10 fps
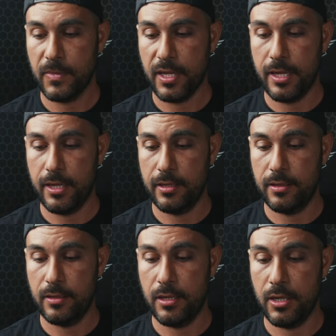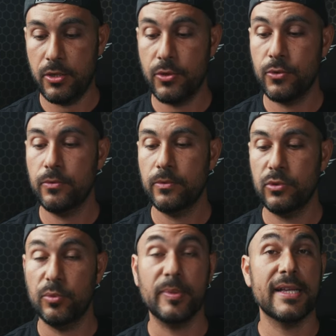and hue
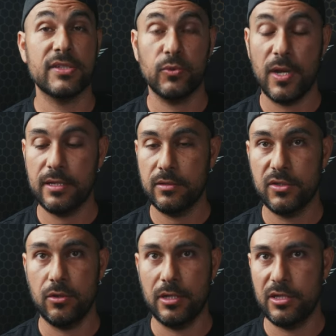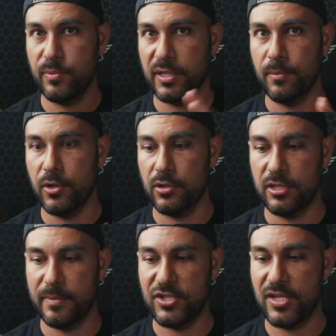to +1, so a little bit more
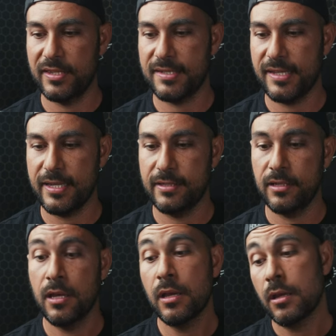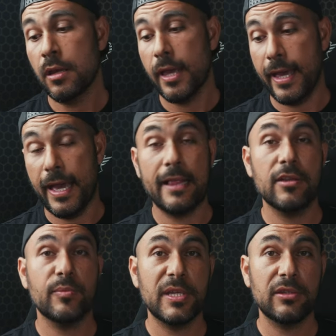on the magenta side. A
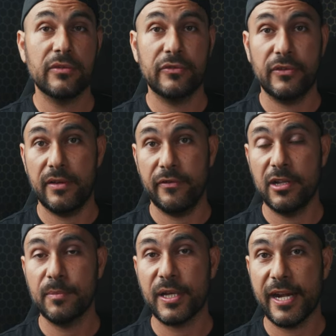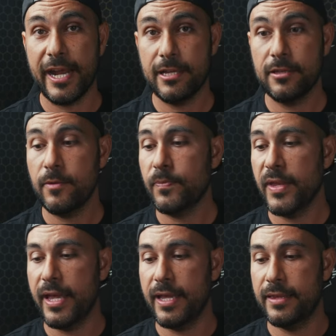little bit of film grain,
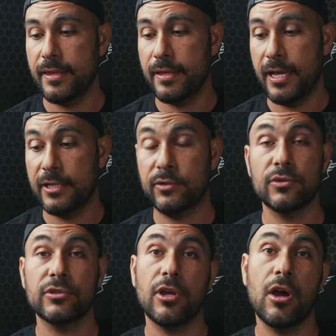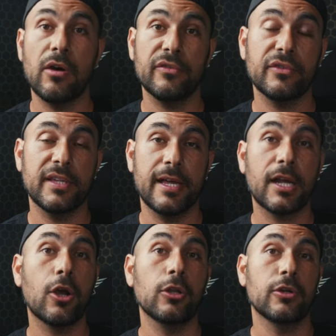and I turn off the
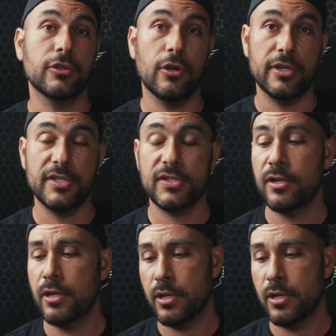color noise.